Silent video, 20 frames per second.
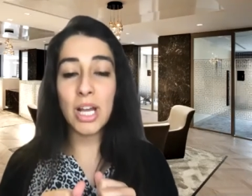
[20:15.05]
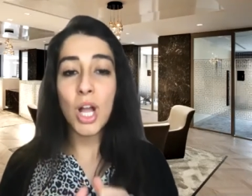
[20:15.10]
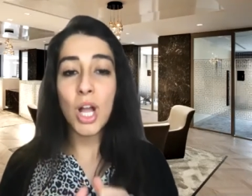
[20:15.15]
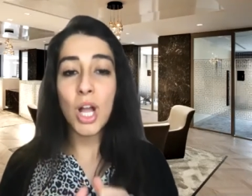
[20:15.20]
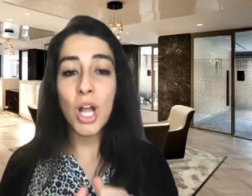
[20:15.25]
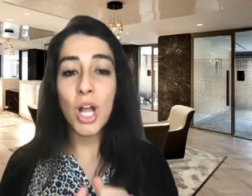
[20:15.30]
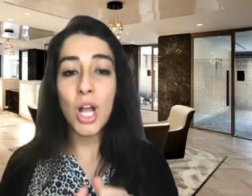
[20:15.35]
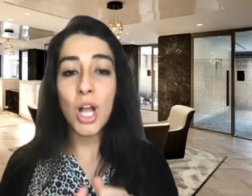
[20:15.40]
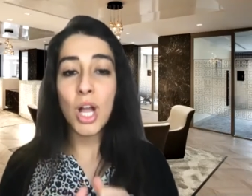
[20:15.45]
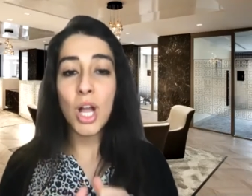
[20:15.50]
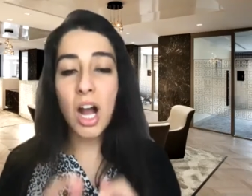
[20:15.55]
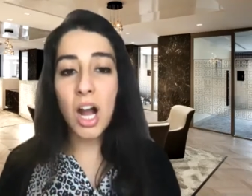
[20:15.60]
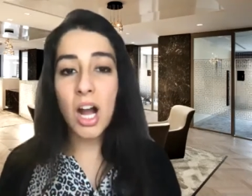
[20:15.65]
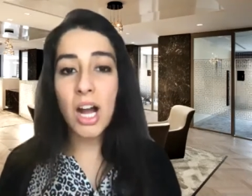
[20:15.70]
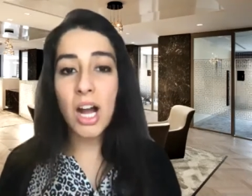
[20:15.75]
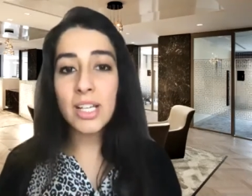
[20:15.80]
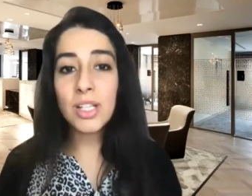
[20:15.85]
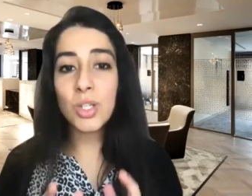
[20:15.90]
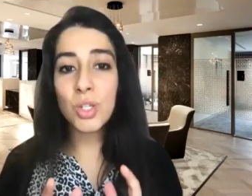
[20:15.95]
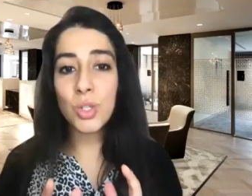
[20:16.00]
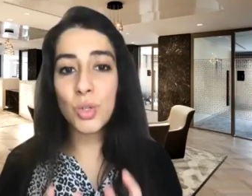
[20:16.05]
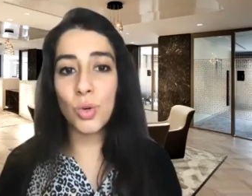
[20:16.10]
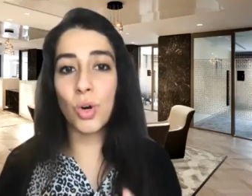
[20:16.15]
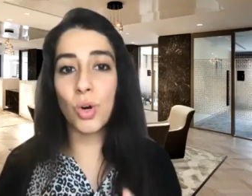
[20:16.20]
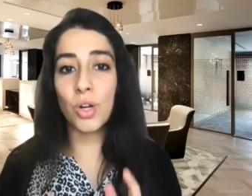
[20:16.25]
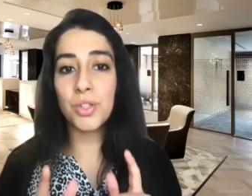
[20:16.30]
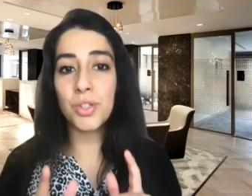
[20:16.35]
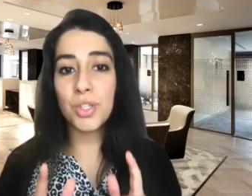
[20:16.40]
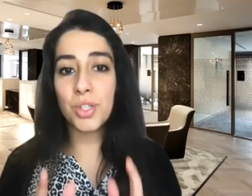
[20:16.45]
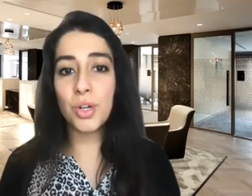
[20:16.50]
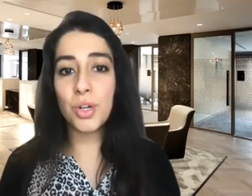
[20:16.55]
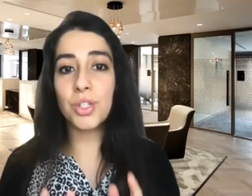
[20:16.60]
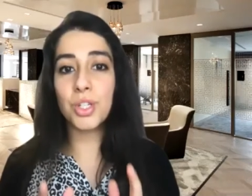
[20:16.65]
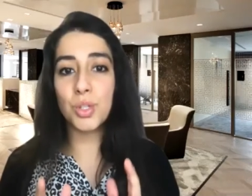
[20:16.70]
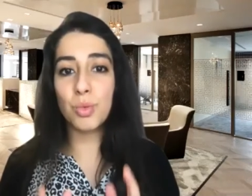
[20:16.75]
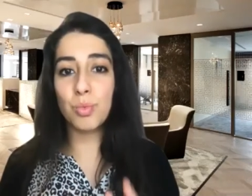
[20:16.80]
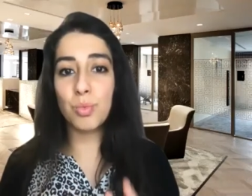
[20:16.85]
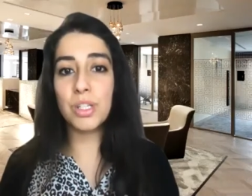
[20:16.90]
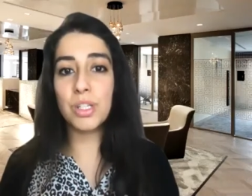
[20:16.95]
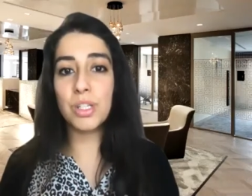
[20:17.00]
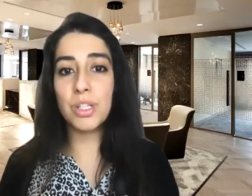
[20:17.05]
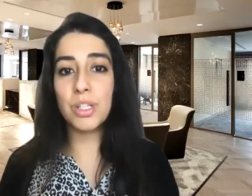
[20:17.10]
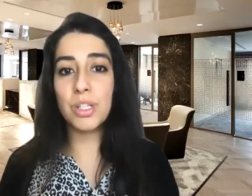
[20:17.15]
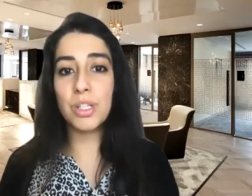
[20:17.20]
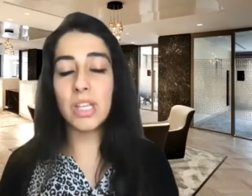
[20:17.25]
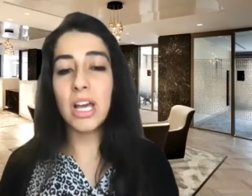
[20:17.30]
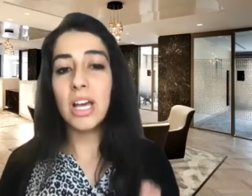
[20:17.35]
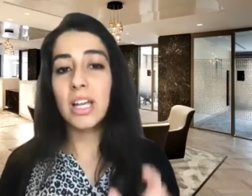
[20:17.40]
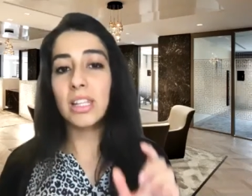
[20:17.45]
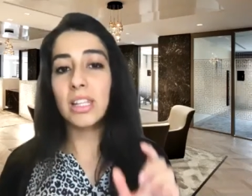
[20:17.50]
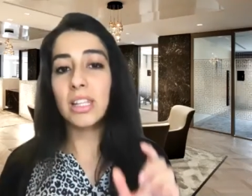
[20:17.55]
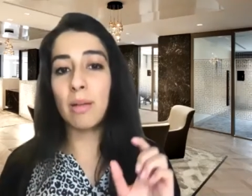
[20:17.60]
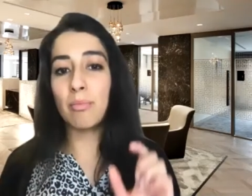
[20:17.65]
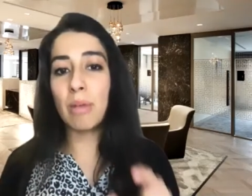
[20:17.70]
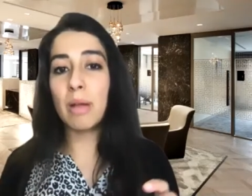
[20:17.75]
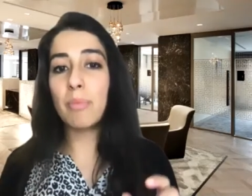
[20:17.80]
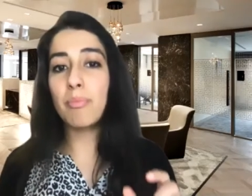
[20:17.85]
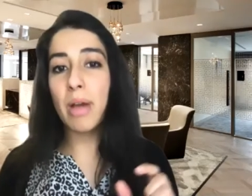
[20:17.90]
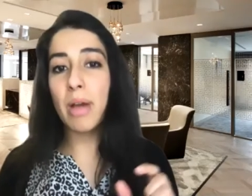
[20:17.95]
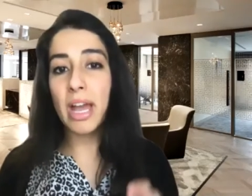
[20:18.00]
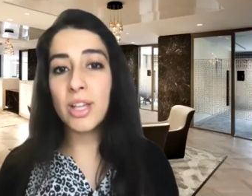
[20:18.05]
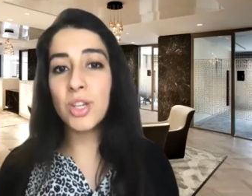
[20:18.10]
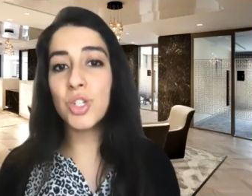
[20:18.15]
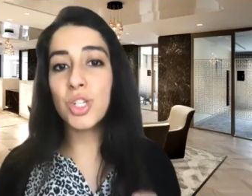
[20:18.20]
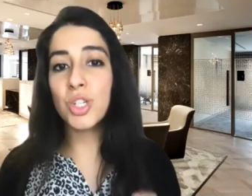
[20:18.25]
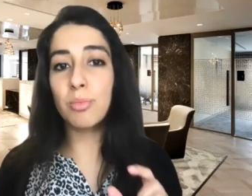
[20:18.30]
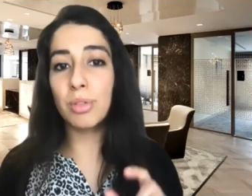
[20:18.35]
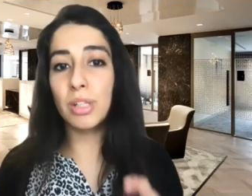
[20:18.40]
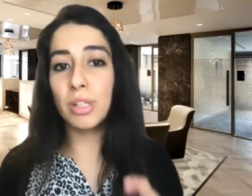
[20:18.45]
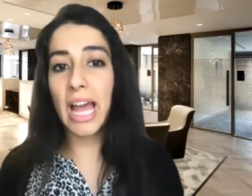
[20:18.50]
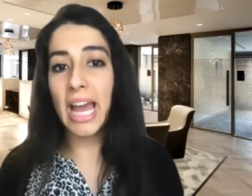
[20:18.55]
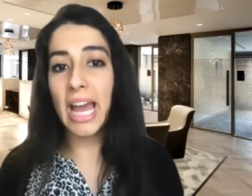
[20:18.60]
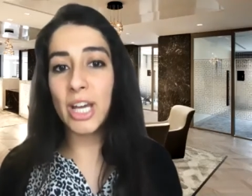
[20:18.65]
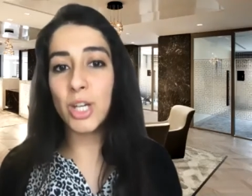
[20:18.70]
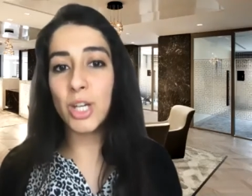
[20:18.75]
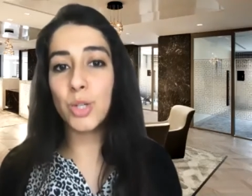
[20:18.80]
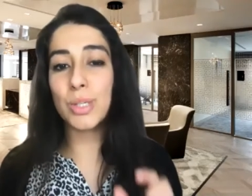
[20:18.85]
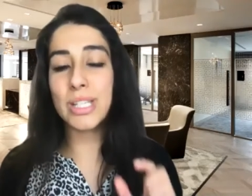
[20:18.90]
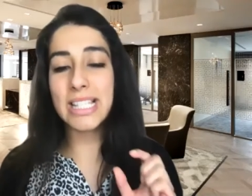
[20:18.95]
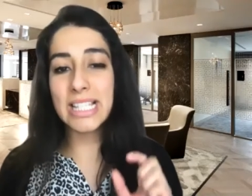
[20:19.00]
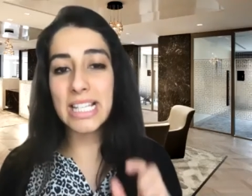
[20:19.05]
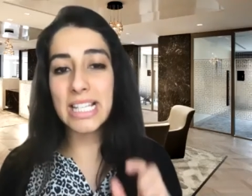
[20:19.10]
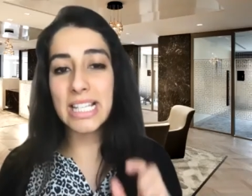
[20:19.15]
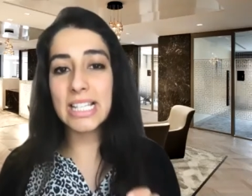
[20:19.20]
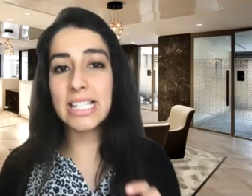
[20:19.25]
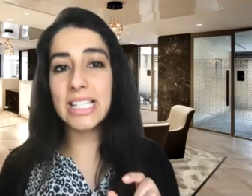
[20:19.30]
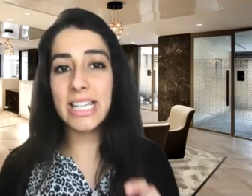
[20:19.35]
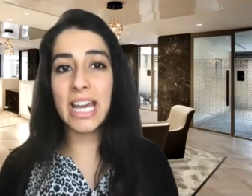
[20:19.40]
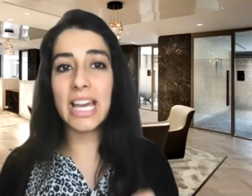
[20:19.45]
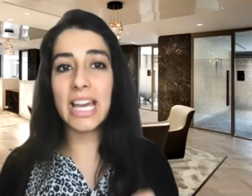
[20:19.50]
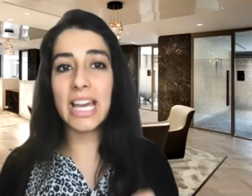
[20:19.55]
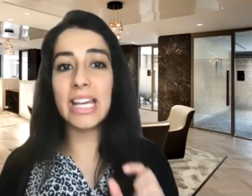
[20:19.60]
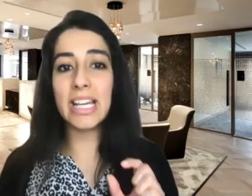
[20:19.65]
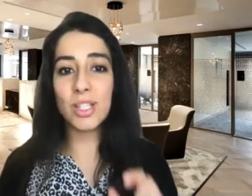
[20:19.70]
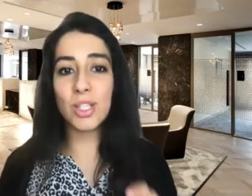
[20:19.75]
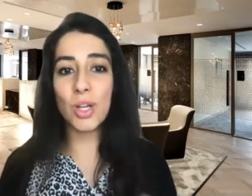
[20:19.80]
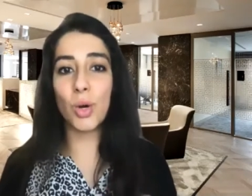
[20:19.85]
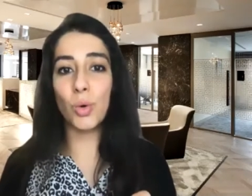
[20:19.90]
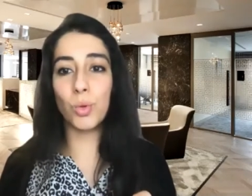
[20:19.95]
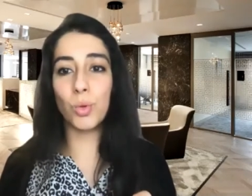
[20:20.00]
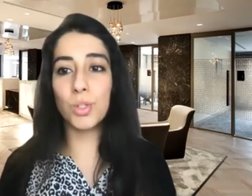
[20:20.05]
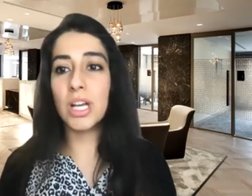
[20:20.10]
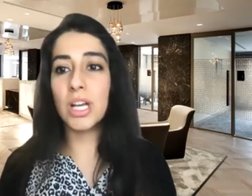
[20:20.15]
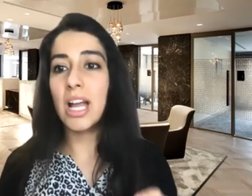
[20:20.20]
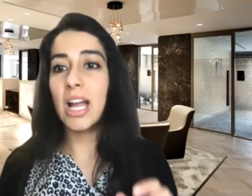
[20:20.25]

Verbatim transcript: when I saw on Scottish Widows that my pensionable age was 68 years old